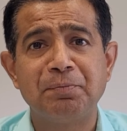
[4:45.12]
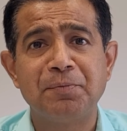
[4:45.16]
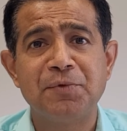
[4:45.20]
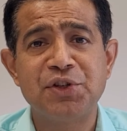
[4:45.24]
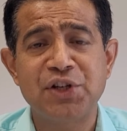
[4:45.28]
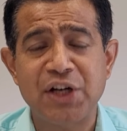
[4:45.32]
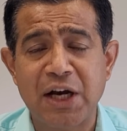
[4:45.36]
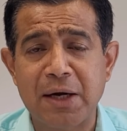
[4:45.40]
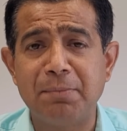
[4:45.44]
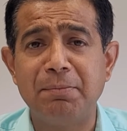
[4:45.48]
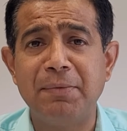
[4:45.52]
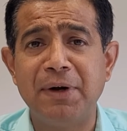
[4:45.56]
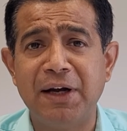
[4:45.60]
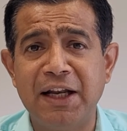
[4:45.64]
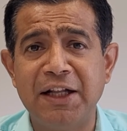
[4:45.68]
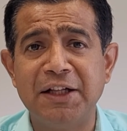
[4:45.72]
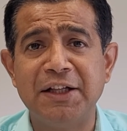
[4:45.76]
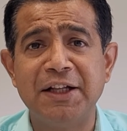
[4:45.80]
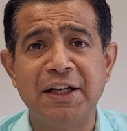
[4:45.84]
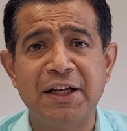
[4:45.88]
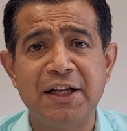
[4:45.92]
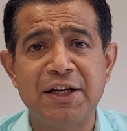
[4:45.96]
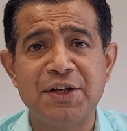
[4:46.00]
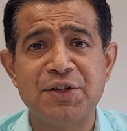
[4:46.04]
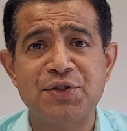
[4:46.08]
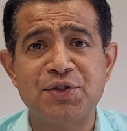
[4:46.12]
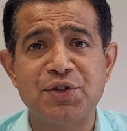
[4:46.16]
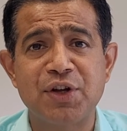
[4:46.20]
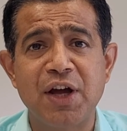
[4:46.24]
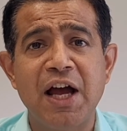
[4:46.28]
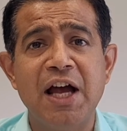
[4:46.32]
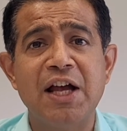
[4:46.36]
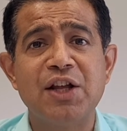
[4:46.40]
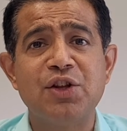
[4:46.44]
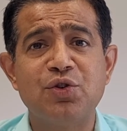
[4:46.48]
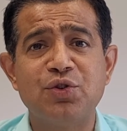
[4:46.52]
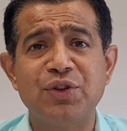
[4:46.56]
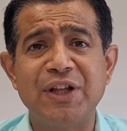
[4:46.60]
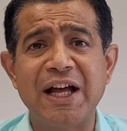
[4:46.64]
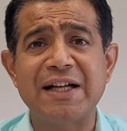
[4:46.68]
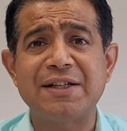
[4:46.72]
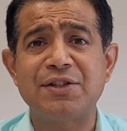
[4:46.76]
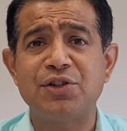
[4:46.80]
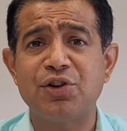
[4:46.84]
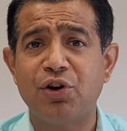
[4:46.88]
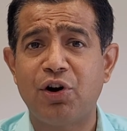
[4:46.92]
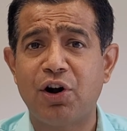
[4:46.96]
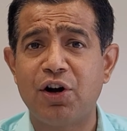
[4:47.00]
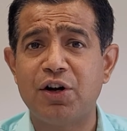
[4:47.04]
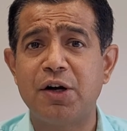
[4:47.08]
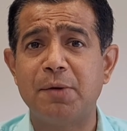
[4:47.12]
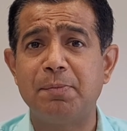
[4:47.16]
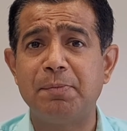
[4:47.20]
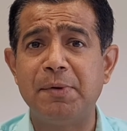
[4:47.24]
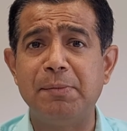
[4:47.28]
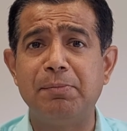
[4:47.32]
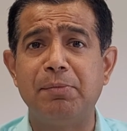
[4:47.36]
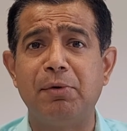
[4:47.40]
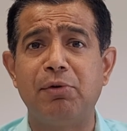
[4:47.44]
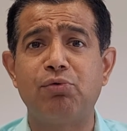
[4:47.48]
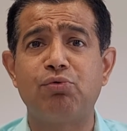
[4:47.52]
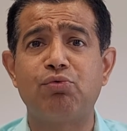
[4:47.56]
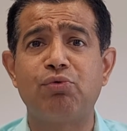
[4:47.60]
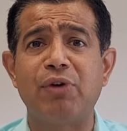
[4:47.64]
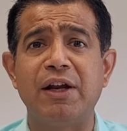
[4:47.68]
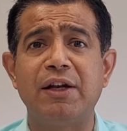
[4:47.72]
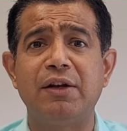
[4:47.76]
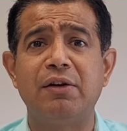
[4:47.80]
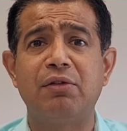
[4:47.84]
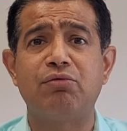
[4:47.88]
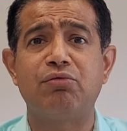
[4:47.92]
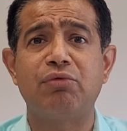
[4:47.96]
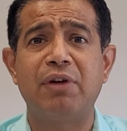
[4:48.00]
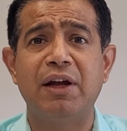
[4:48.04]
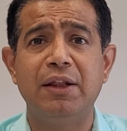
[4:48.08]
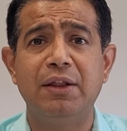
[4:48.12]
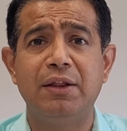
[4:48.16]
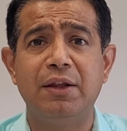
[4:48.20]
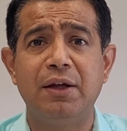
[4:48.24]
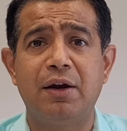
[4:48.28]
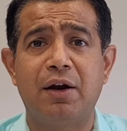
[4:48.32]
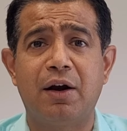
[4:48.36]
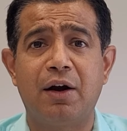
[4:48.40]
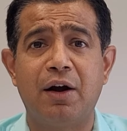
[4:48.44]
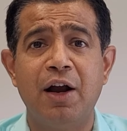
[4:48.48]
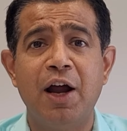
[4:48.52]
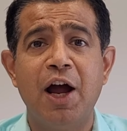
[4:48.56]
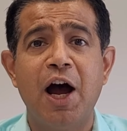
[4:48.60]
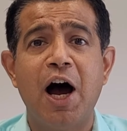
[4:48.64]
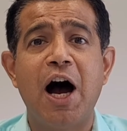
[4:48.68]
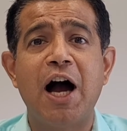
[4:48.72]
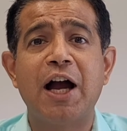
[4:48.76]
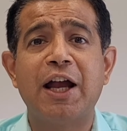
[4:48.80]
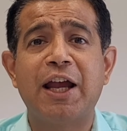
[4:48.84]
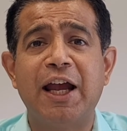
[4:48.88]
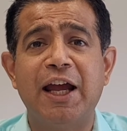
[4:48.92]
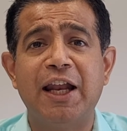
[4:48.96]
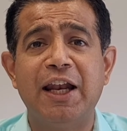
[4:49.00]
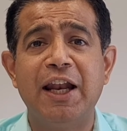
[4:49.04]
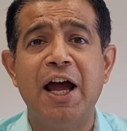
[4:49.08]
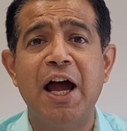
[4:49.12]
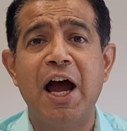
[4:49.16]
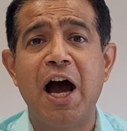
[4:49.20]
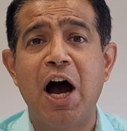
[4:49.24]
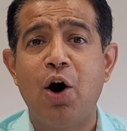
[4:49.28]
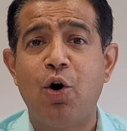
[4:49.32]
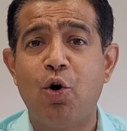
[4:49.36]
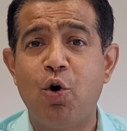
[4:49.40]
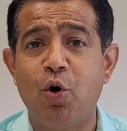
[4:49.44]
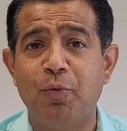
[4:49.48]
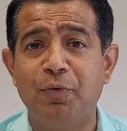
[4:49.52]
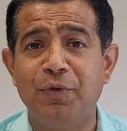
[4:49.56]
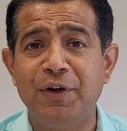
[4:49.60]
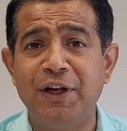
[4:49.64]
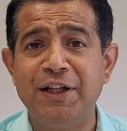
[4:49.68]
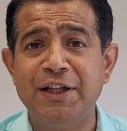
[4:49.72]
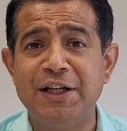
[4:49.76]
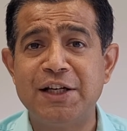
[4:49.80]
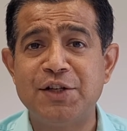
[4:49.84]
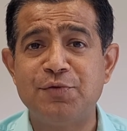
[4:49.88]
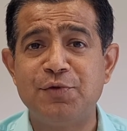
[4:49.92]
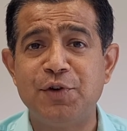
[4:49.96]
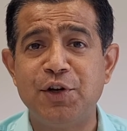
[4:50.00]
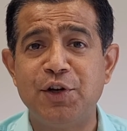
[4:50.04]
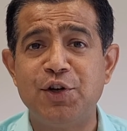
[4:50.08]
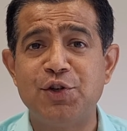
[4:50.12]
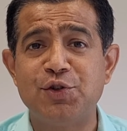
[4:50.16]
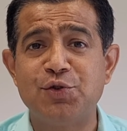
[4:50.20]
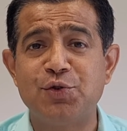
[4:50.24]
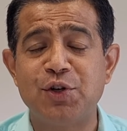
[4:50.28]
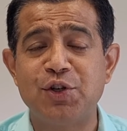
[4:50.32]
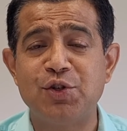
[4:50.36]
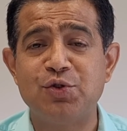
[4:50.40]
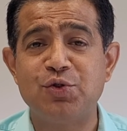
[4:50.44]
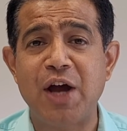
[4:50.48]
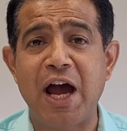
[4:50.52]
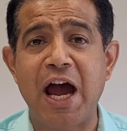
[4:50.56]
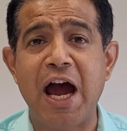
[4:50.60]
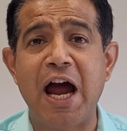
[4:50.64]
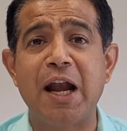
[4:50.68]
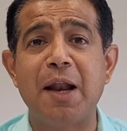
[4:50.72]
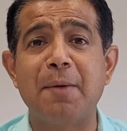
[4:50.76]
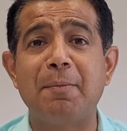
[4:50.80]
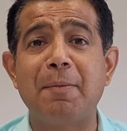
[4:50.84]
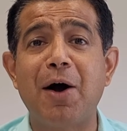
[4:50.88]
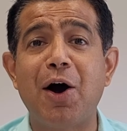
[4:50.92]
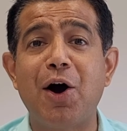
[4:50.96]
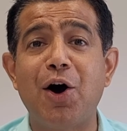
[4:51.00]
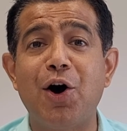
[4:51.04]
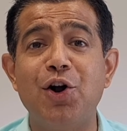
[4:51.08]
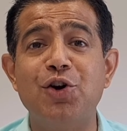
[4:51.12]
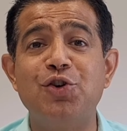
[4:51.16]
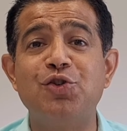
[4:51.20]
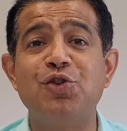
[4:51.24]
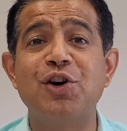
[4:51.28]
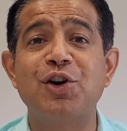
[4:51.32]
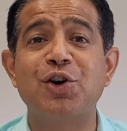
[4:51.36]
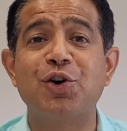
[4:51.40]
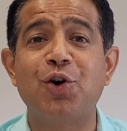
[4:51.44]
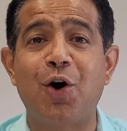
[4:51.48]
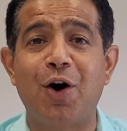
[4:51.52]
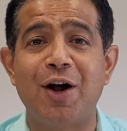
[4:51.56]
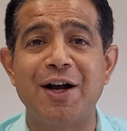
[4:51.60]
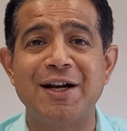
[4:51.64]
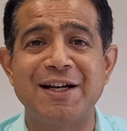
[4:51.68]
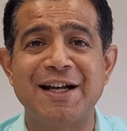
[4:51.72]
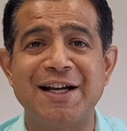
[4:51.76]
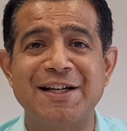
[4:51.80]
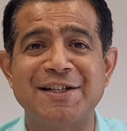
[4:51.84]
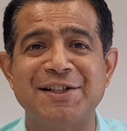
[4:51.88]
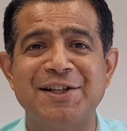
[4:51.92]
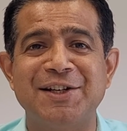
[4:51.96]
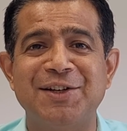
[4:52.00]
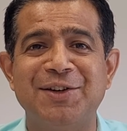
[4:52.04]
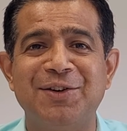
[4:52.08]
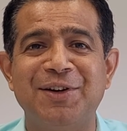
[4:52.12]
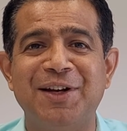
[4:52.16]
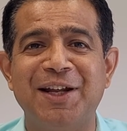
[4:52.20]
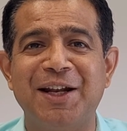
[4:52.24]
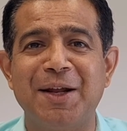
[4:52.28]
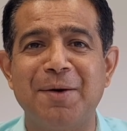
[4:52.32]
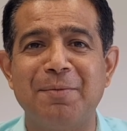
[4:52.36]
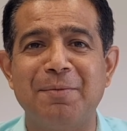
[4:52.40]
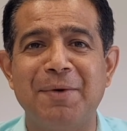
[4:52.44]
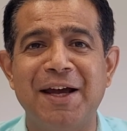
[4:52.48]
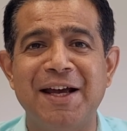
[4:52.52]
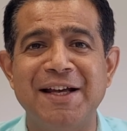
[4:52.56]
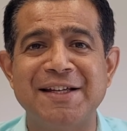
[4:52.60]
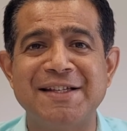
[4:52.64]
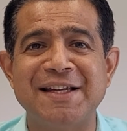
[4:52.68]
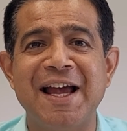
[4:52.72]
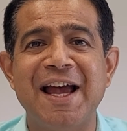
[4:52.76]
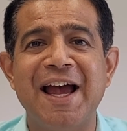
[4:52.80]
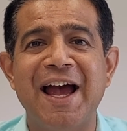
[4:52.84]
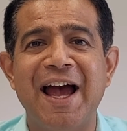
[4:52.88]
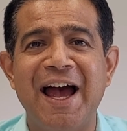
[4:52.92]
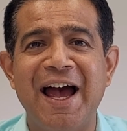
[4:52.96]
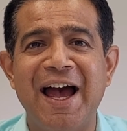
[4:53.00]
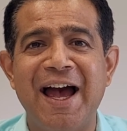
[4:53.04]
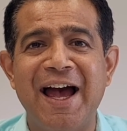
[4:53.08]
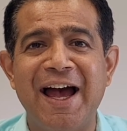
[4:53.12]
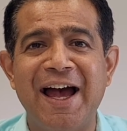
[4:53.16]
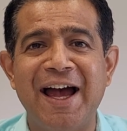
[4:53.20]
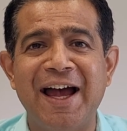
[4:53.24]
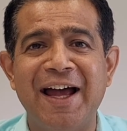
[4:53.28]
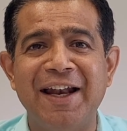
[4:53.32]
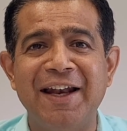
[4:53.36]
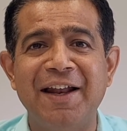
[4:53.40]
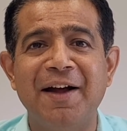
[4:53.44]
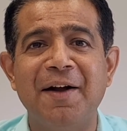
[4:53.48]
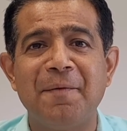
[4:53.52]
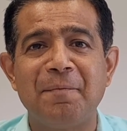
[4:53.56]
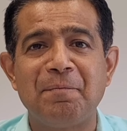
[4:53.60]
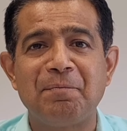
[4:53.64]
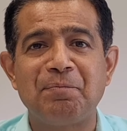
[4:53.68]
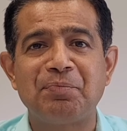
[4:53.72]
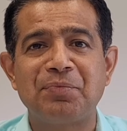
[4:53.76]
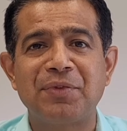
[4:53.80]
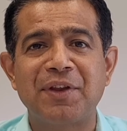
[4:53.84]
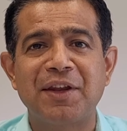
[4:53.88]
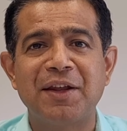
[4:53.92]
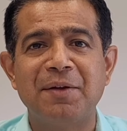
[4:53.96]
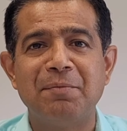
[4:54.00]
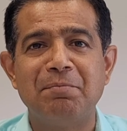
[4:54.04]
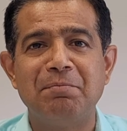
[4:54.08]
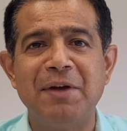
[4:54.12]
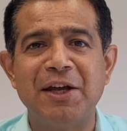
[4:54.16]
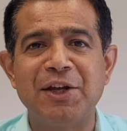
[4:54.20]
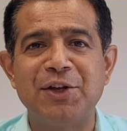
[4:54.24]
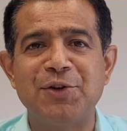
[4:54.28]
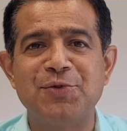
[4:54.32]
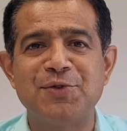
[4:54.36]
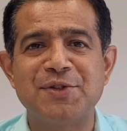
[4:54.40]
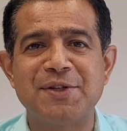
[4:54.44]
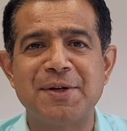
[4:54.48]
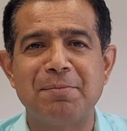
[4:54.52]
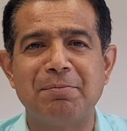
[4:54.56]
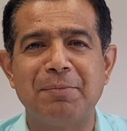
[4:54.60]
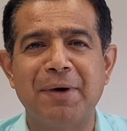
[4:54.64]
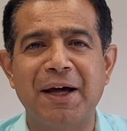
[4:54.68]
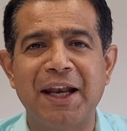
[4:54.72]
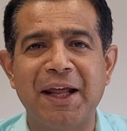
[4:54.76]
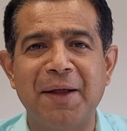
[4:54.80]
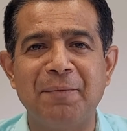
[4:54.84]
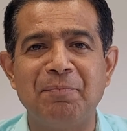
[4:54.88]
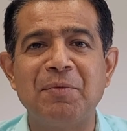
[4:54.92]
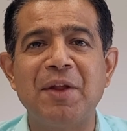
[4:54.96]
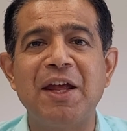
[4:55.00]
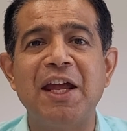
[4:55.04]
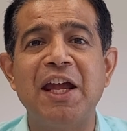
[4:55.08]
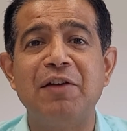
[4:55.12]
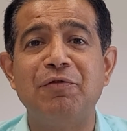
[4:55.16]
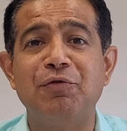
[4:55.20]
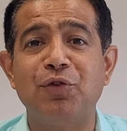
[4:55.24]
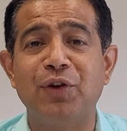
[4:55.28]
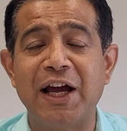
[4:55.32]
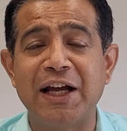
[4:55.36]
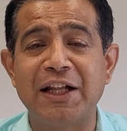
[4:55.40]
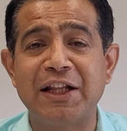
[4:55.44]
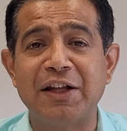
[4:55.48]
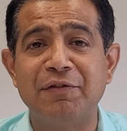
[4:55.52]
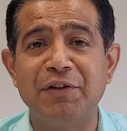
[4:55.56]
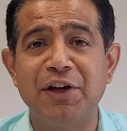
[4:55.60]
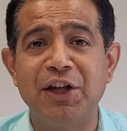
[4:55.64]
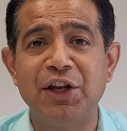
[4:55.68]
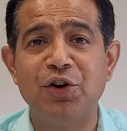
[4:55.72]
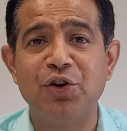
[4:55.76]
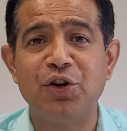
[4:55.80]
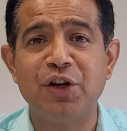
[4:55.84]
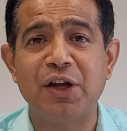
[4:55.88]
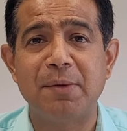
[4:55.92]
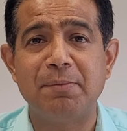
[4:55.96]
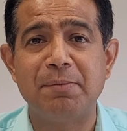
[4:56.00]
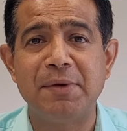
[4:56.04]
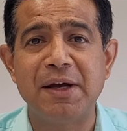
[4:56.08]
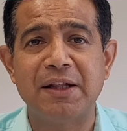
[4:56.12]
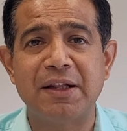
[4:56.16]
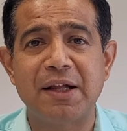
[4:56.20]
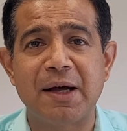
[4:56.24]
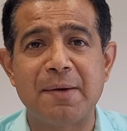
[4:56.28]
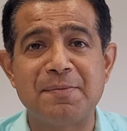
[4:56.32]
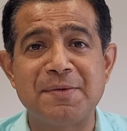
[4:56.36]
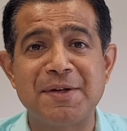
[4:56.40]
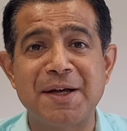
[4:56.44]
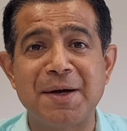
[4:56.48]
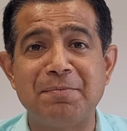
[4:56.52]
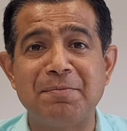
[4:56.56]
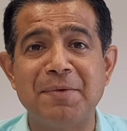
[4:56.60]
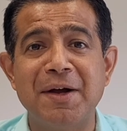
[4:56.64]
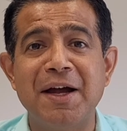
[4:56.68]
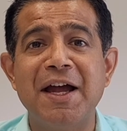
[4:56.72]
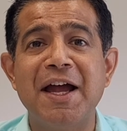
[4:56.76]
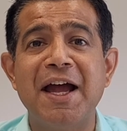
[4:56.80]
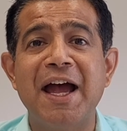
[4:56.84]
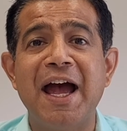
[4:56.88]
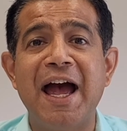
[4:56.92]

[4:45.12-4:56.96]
Start building the list. So that's your one hundred people right and right there. Again, hopefully this video is going to add up one hundred contacts in your database and make you some money. If you like the video, give me a thumbs up.